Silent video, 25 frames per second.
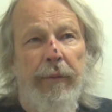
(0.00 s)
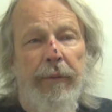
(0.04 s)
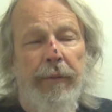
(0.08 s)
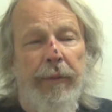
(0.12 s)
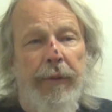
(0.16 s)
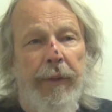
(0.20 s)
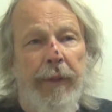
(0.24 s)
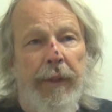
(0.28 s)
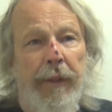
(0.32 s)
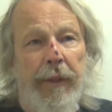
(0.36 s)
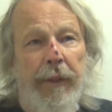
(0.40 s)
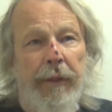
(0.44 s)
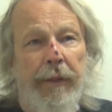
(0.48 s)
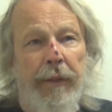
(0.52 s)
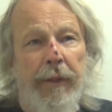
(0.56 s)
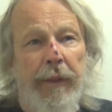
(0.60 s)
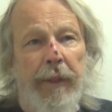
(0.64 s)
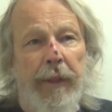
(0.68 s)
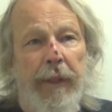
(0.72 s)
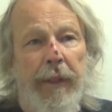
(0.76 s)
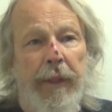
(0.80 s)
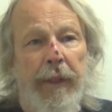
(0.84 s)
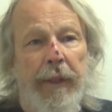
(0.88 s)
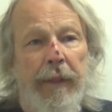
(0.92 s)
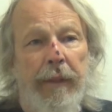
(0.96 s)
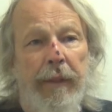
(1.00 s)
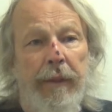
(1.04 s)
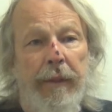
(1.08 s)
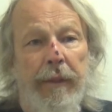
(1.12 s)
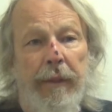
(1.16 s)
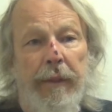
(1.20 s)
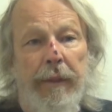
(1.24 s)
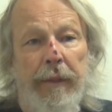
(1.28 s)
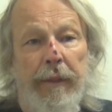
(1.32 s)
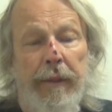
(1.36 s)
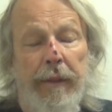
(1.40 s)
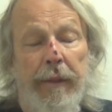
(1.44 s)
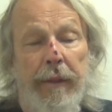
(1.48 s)
the and
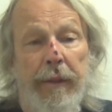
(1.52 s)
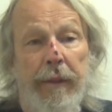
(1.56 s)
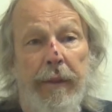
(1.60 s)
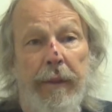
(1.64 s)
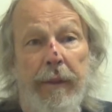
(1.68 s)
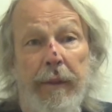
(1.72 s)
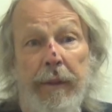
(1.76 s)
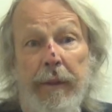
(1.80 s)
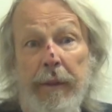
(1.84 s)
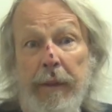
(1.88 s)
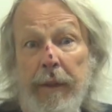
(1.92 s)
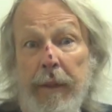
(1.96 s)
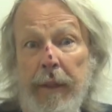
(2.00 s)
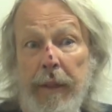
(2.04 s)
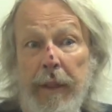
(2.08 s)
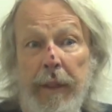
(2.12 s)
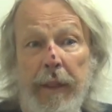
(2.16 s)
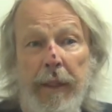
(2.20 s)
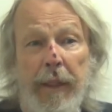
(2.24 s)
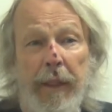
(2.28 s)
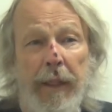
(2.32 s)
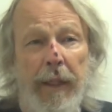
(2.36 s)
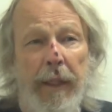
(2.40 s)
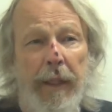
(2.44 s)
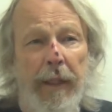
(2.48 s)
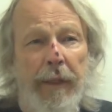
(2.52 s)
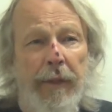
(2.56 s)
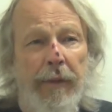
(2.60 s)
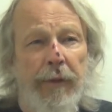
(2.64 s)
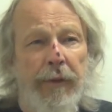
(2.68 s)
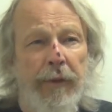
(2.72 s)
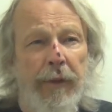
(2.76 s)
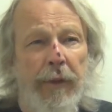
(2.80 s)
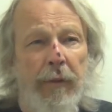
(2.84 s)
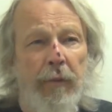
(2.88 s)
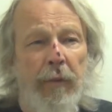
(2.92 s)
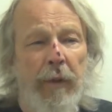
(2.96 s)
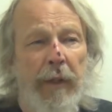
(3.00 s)
and
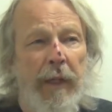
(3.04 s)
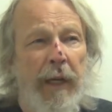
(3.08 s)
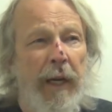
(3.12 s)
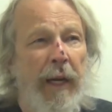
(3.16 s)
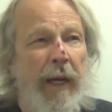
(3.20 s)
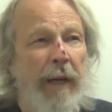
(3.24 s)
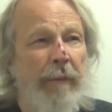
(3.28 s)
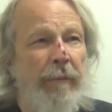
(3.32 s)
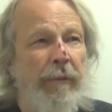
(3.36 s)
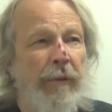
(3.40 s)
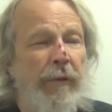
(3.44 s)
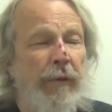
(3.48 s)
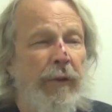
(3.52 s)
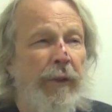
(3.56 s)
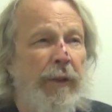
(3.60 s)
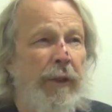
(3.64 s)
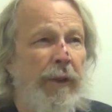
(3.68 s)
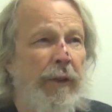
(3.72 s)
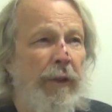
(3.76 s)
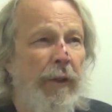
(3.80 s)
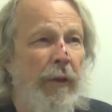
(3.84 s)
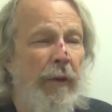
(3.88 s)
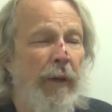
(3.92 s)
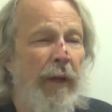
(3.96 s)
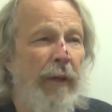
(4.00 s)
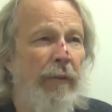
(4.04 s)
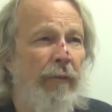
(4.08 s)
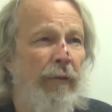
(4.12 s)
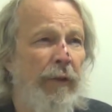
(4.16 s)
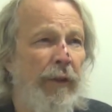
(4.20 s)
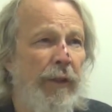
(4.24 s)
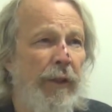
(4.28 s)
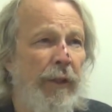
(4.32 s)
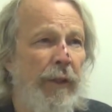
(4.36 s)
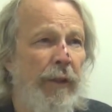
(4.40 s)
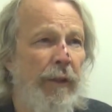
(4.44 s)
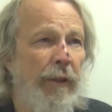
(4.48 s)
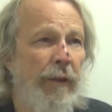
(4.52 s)
so what happens? You know, every
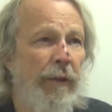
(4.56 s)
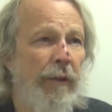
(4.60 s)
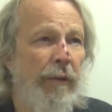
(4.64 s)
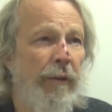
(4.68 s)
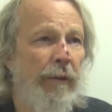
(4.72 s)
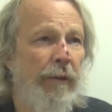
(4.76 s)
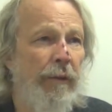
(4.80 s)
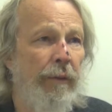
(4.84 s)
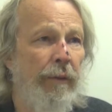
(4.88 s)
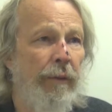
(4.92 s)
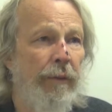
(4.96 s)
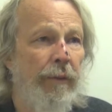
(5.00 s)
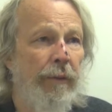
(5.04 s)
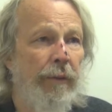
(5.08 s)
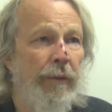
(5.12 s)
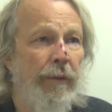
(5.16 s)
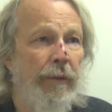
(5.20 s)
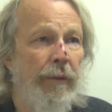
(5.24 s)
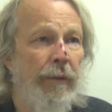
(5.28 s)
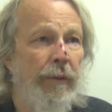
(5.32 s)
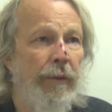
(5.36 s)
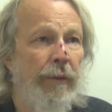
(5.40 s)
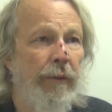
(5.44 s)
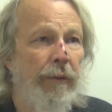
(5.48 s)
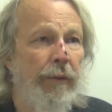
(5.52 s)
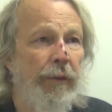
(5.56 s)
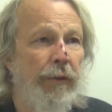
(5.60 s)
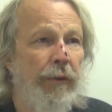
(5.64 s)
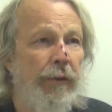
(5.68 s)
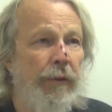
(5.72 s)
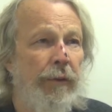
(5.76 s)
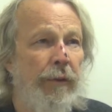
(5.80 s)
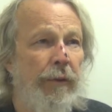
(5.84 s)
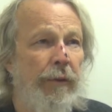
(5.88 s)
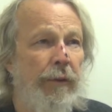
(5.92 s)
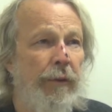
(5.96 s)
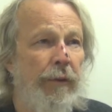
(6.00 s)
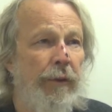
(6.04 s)
year, this
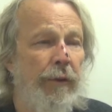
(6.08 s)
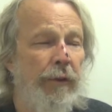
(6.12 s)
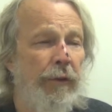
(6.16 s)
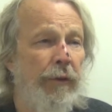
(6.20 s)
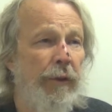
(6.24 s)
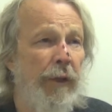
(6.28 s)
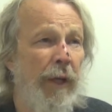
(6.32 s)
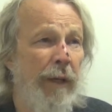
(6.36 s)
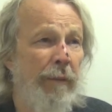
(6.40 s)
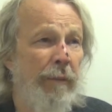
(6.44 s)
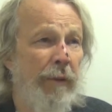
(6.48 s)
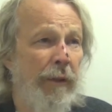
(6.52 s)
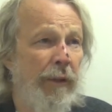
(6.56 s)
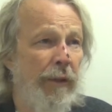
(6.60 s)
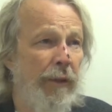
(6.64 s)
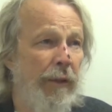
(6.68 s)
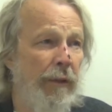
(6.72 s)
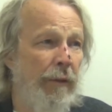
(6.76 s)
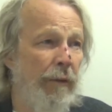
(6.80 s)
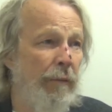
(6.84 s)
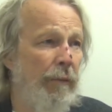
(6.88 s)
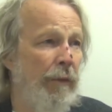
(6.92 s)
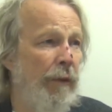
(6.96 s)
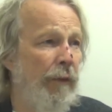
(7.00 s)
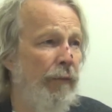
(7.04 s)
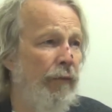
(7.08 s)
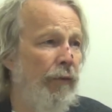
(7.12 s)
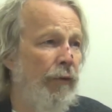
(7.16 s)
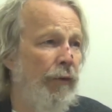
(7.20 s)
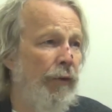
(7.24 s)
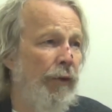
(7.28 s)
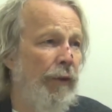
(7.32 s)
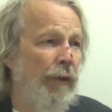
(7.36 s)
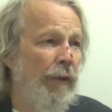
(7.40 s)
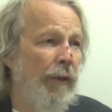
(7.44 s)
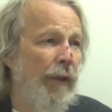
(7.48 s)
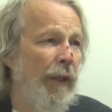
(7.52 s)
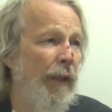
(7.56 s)
this coming year will be the
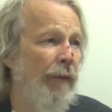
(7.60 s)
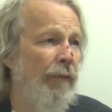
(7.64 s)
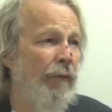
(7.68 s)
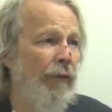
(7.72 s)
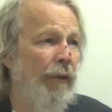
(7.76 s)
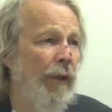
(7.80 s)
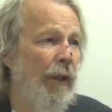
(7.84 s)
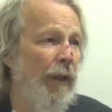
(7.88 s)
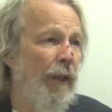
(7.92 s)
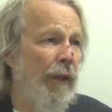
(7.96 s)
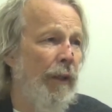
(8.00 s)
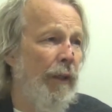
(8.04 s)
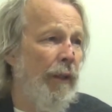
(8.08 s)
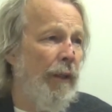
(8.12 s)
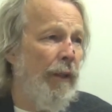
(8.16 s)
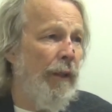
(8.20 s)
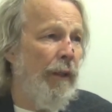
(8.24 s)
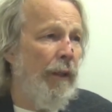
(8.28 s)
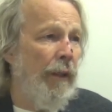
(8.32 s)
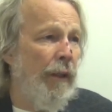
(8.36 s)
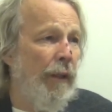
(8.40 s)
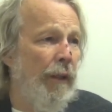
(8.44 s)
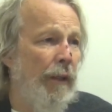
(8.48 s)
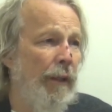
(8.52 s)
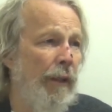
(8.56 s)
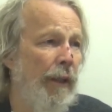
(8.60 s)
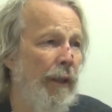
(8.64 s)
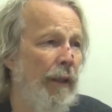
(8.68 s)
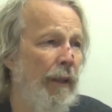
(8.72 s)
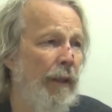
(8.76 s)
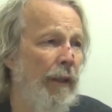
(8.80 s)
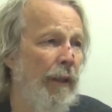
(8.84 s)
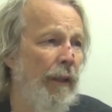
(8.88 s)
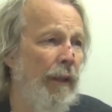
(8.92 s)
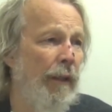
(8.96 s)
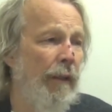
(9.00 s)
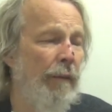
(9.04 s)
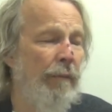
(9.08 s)
first year they haven't done it in a
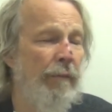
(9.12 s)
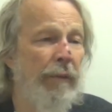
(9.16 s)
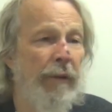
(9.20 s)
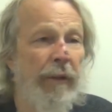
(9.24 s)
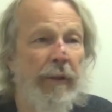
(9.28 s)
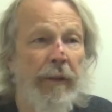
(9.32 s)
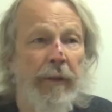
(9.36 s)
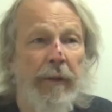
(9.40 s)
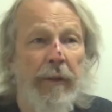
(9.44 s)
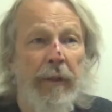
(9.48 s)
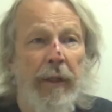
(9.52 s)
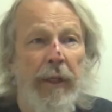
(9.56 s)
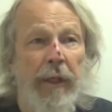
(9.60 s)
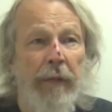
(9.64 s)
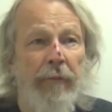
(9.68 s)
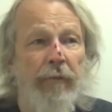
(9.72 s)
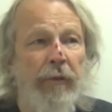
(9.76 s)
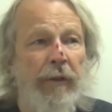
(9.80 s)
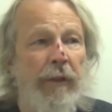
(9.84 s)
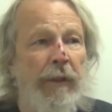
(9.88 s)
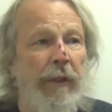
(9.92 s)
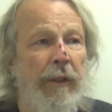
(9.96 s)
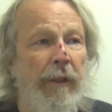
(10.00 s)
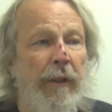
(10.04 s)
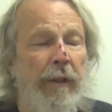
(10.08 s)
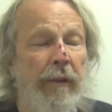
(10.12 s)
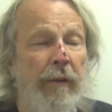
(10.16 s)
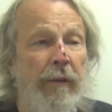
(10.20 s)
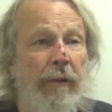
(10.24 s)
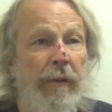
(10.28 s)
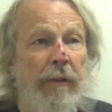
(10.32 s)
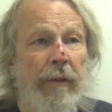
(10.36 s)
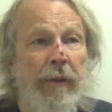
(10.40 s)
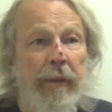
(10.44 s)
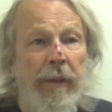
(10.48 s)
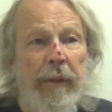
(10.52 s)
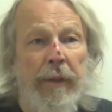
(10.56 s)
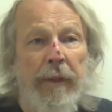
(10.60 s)
decade, but every year